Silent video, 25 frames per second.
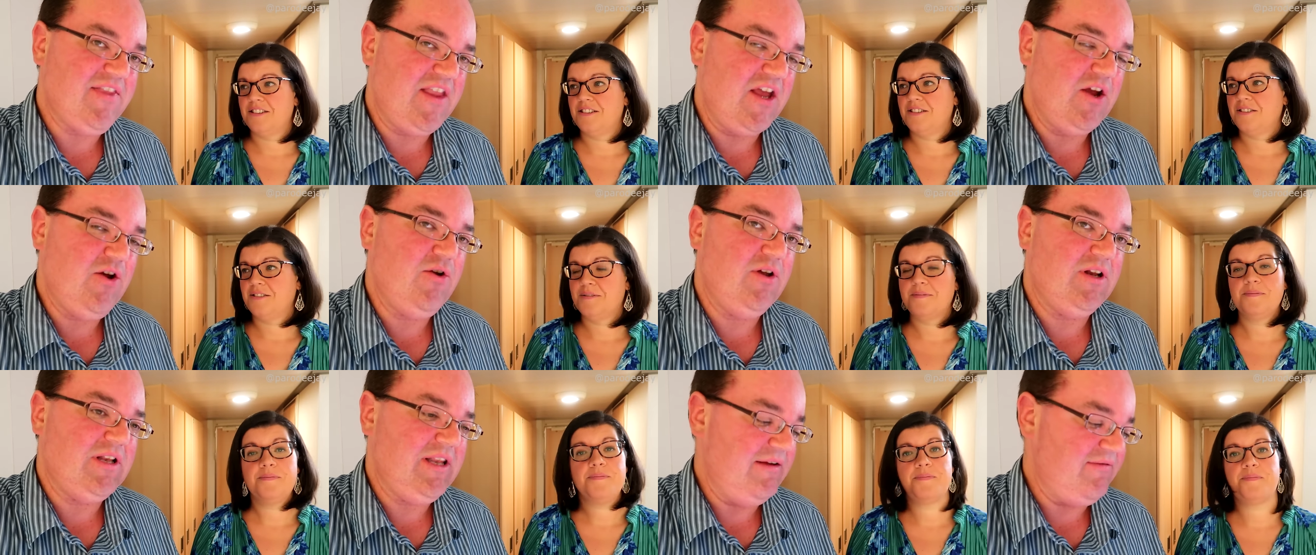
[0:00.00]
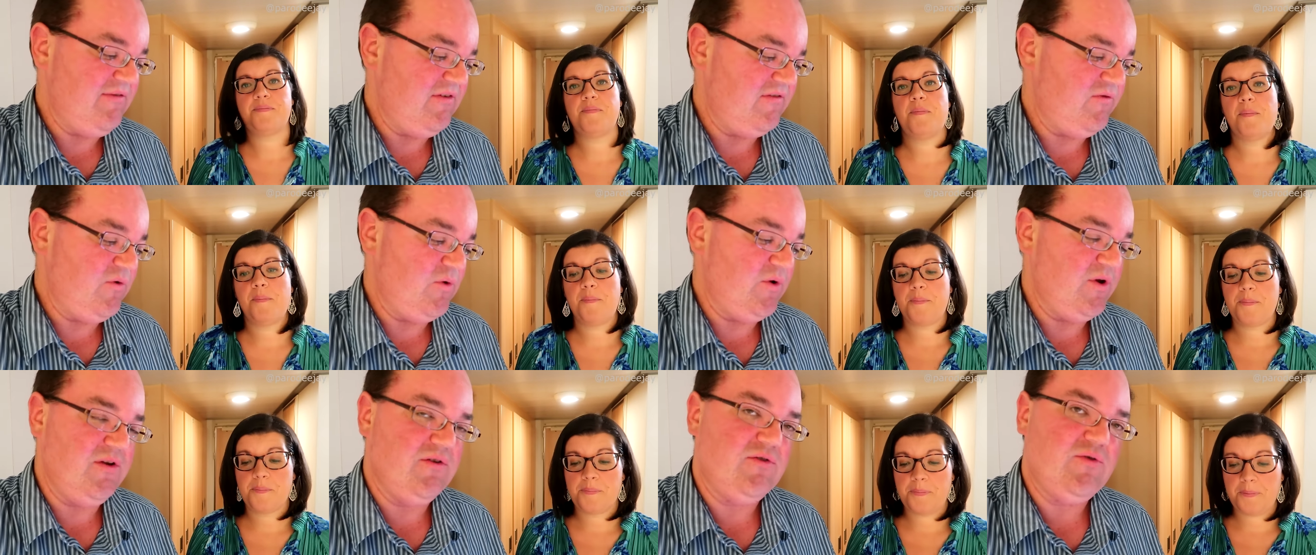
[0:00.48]
Speaker 1: They could leave it
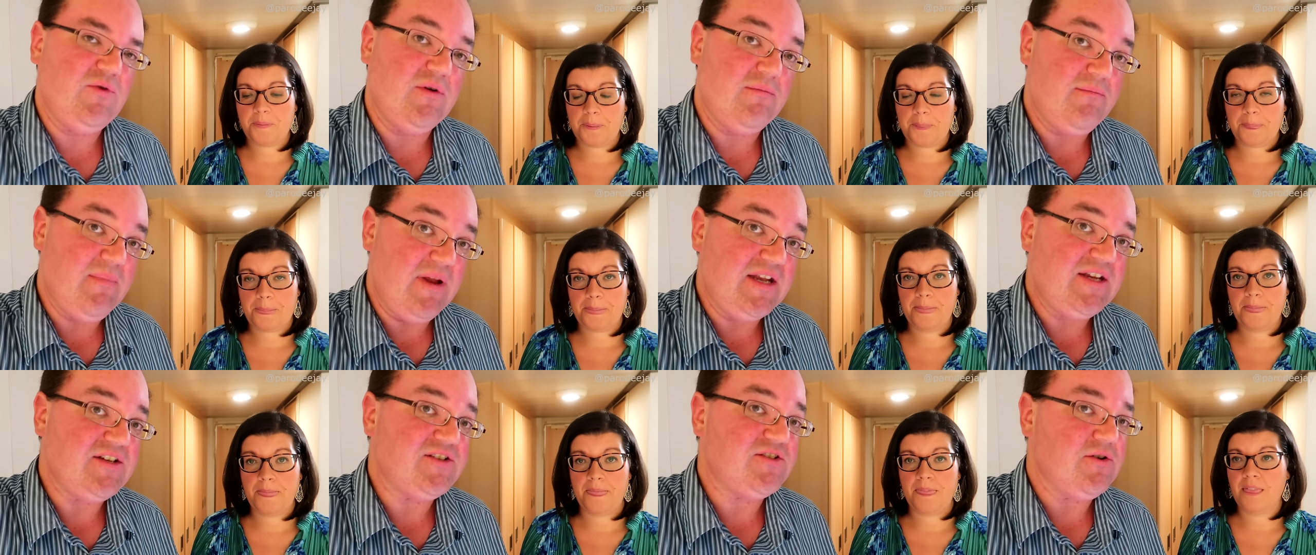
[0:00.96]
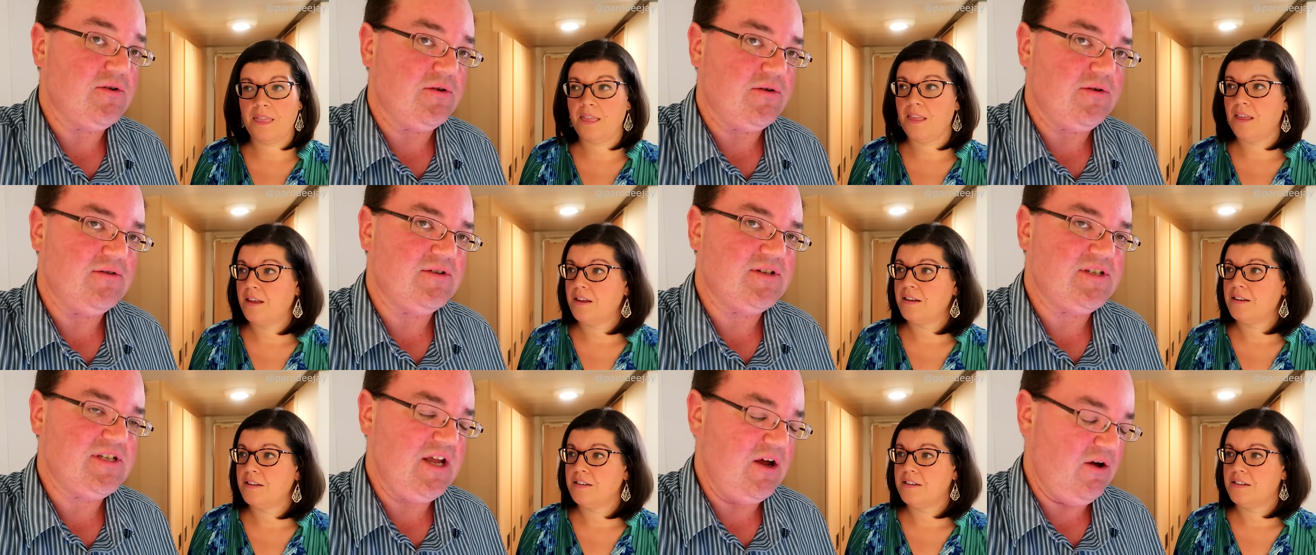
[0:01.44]
for you to administer
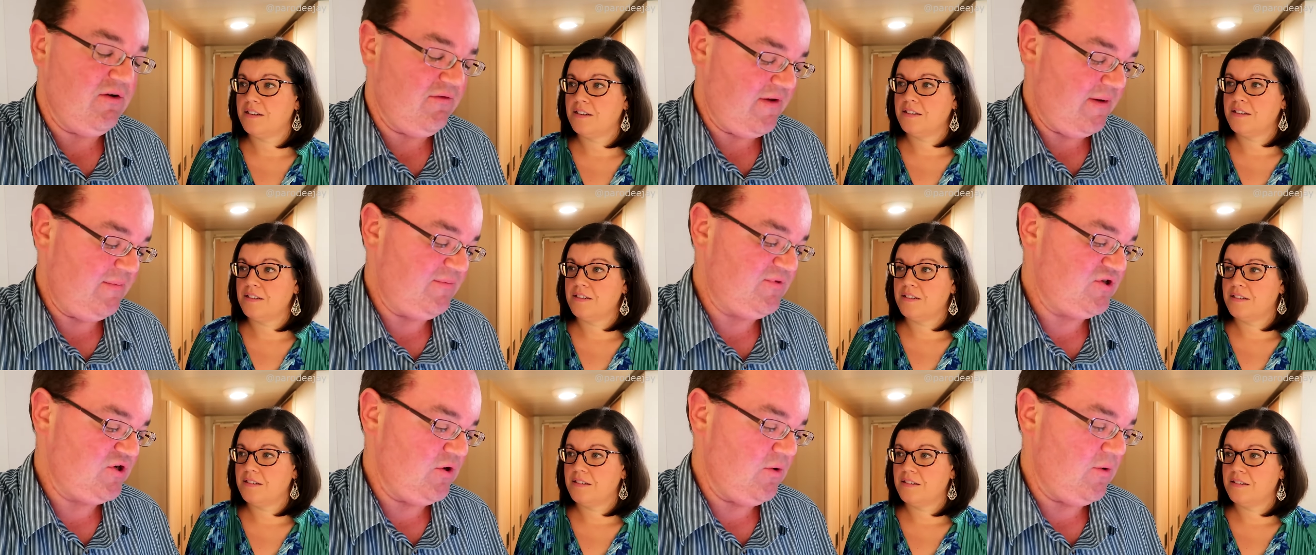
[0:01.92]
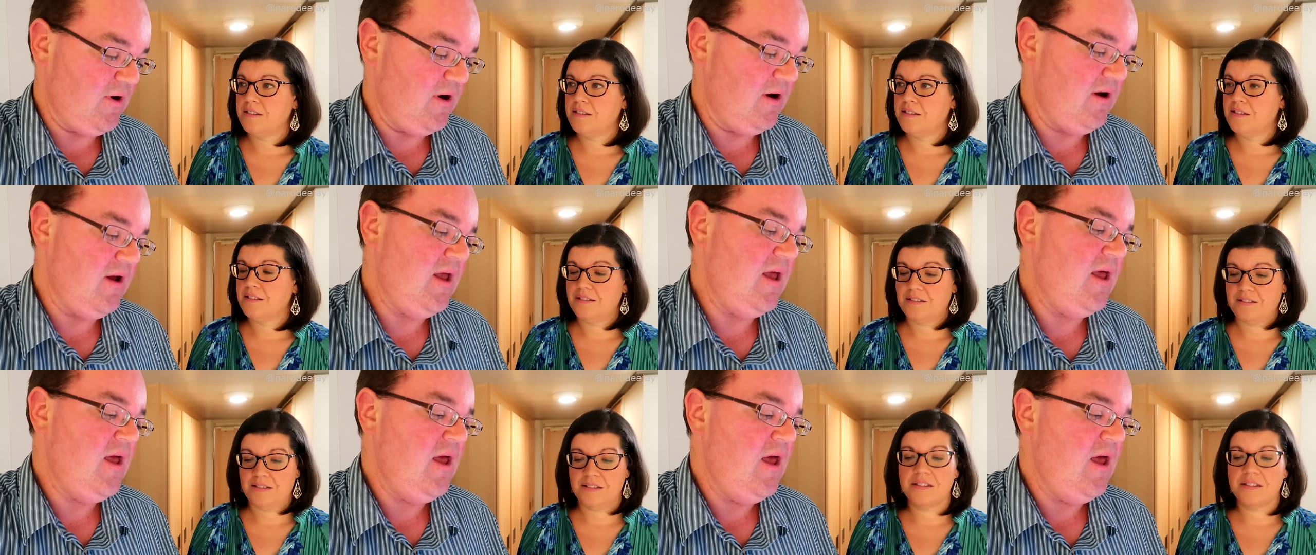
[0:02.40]
yourself, I'm sure.